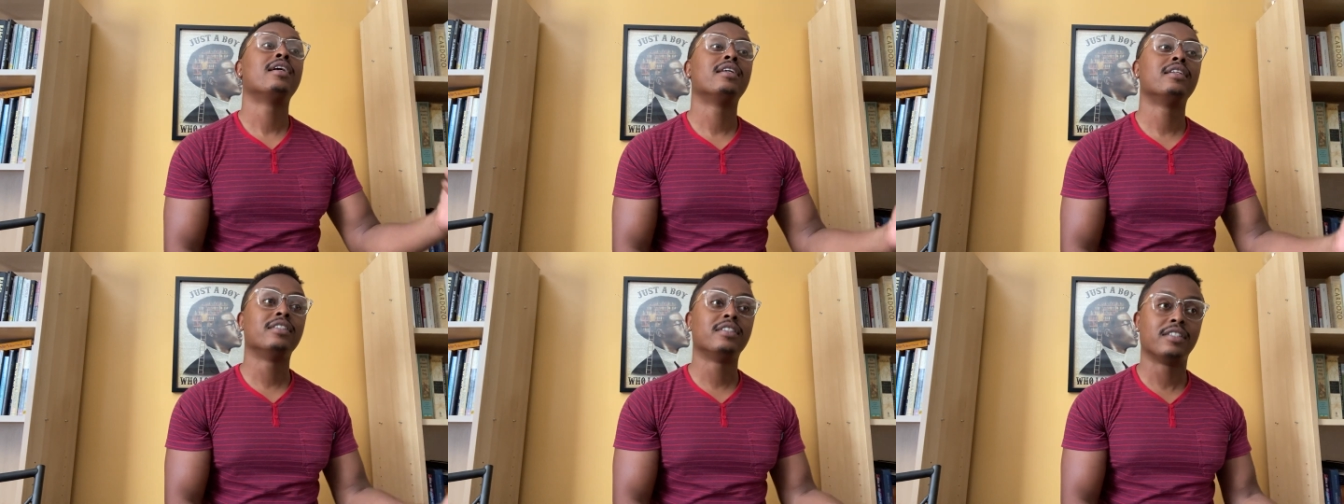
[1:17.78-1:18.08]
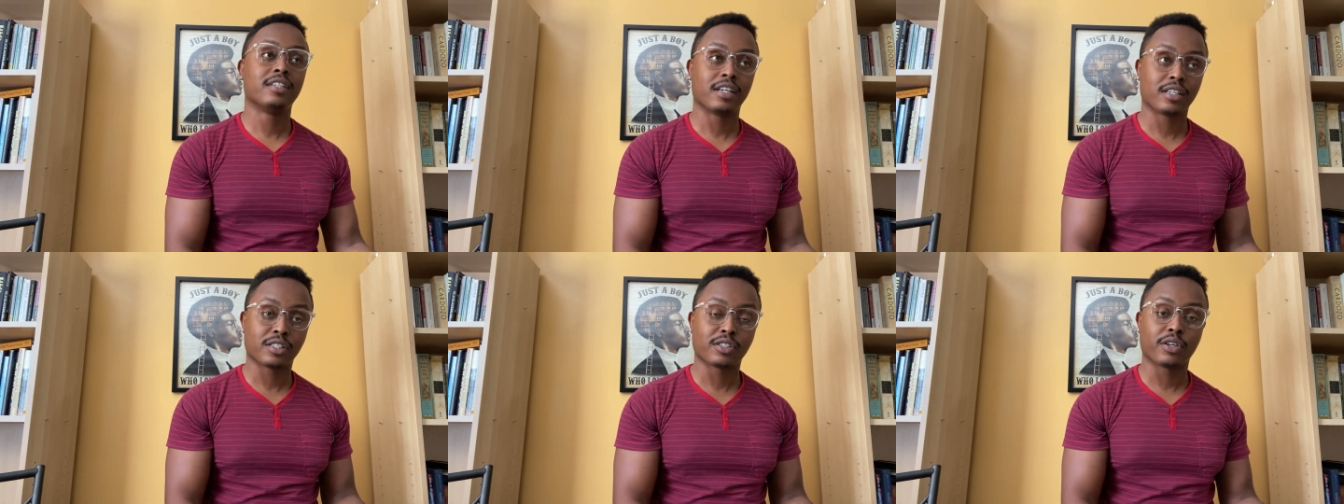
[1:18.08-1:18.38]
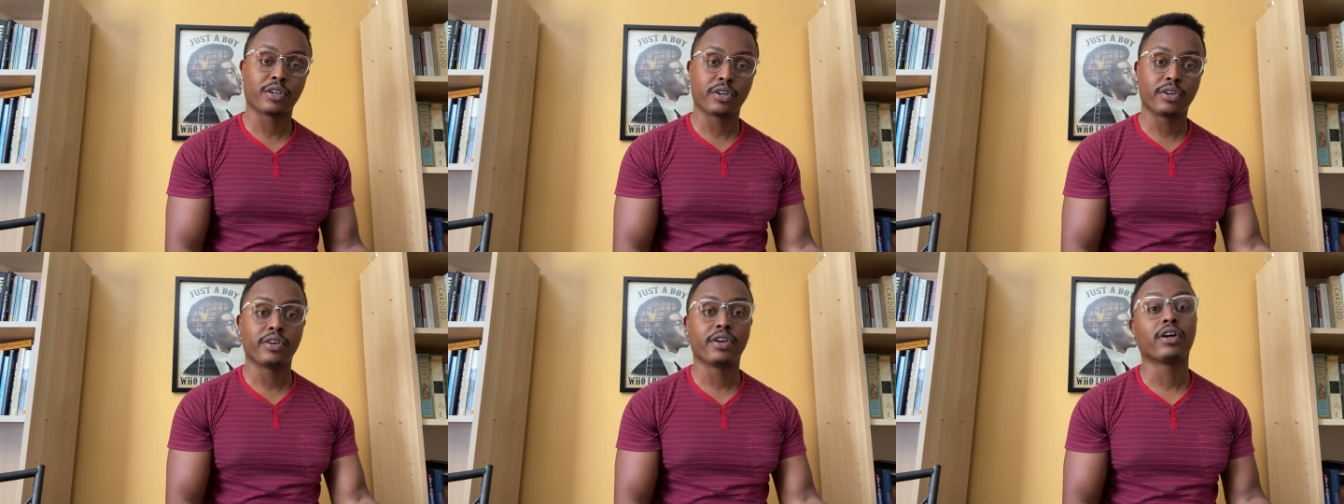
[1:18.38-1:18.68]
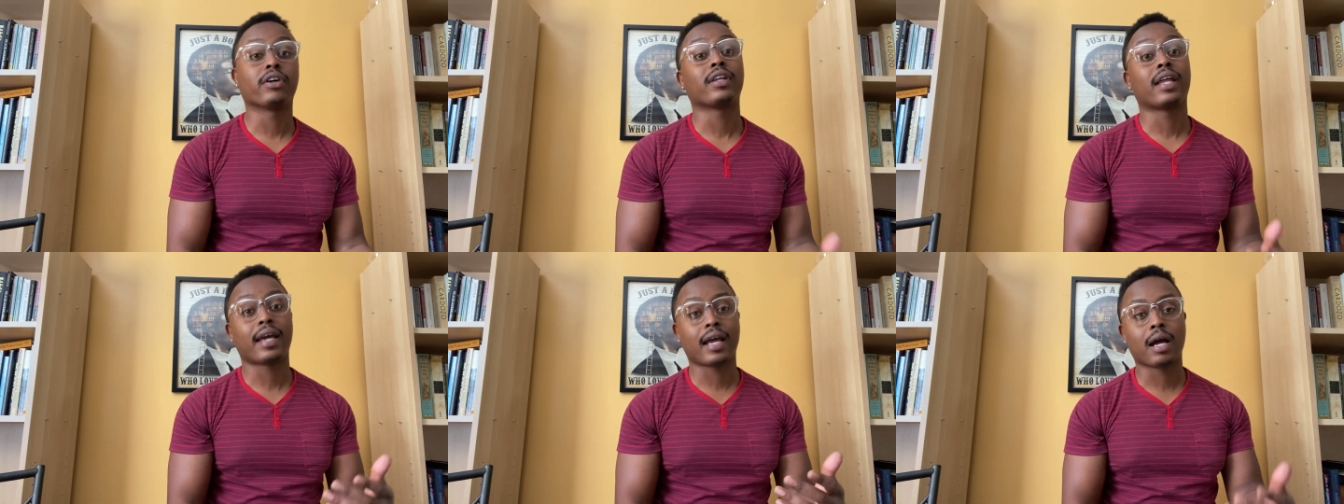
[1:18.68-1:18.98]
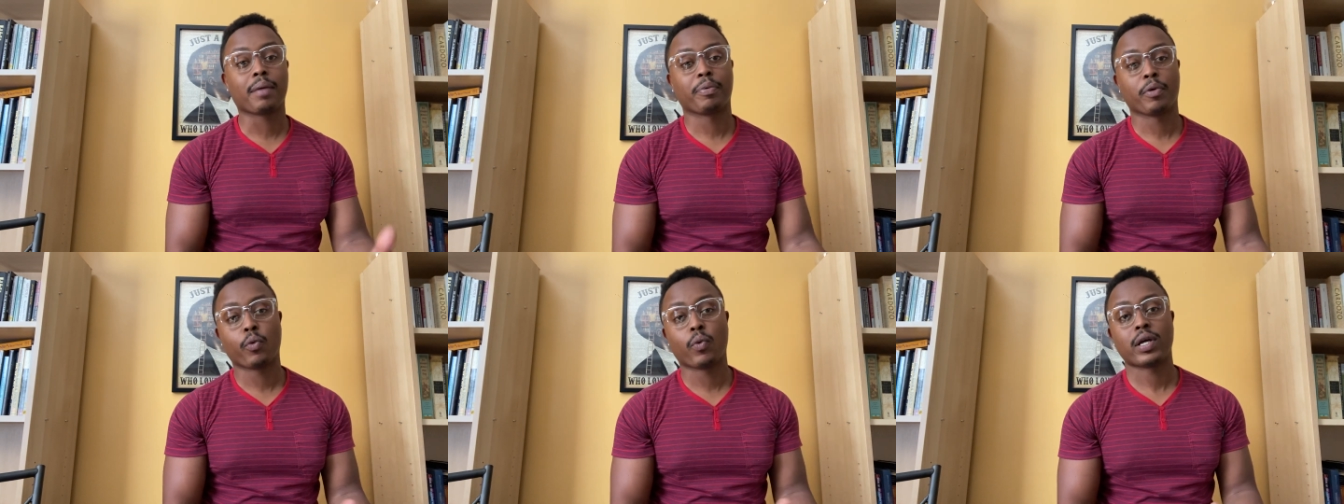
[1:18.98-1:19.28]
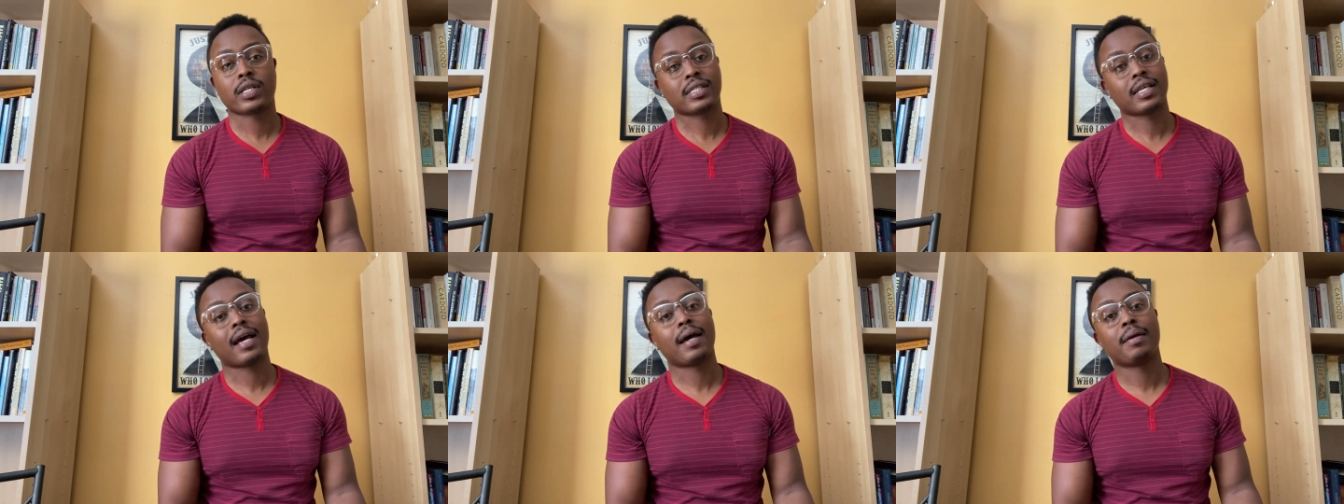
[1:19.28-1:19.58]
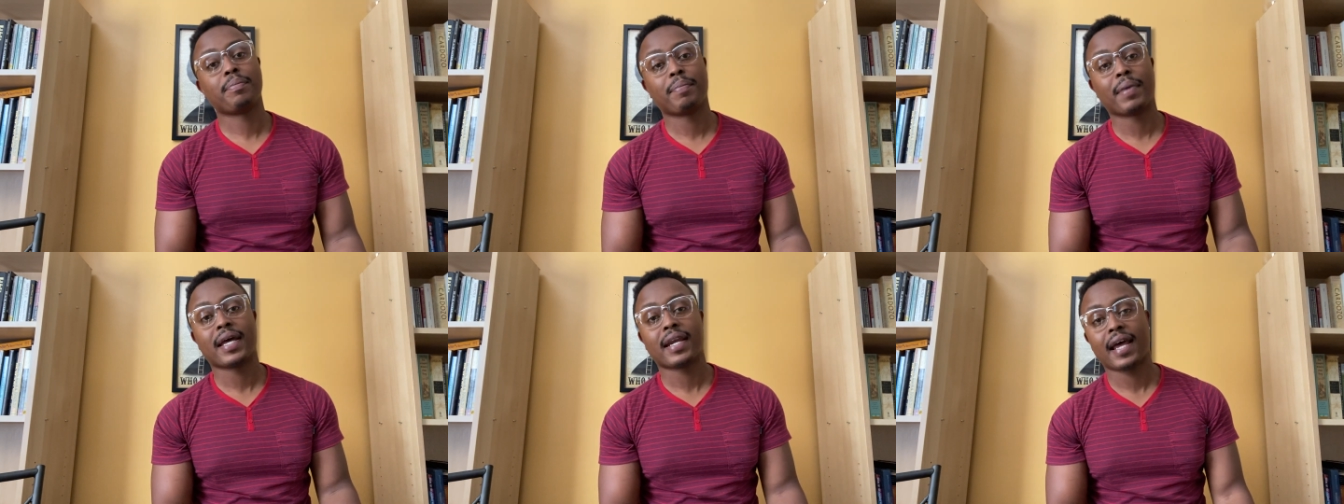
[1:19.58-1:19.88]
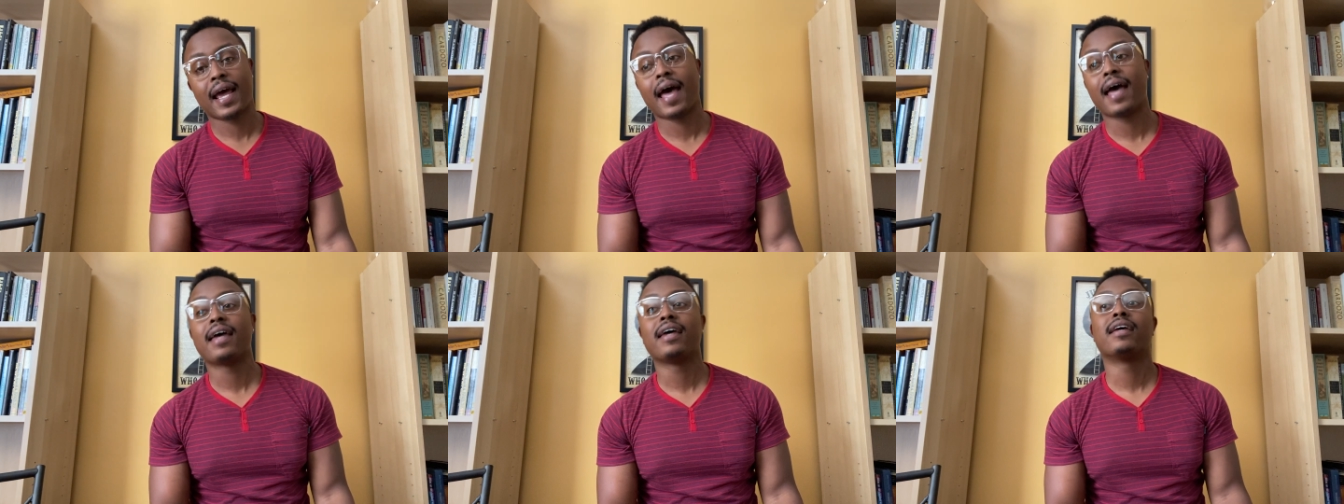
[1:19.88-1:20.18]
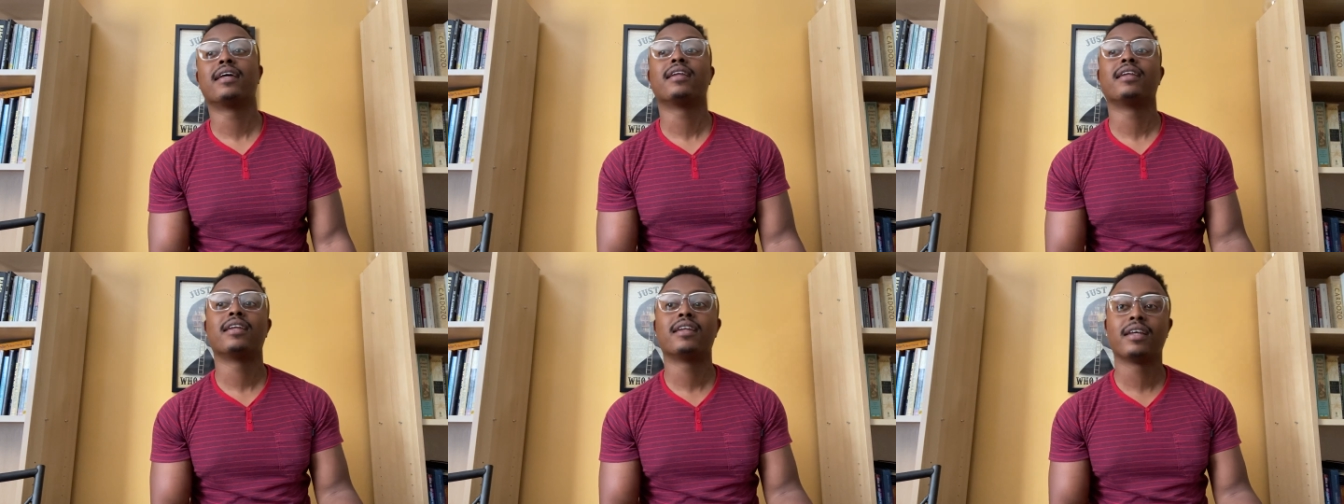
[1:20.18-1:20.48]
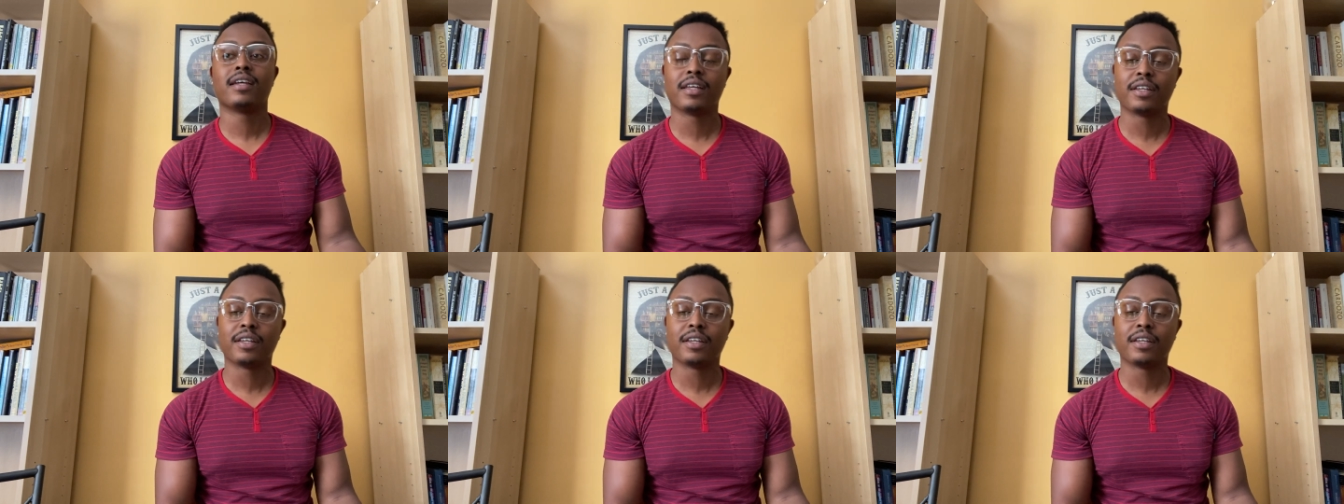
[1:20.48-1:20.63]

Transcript: just so you know, like Upper West Side, Manhattan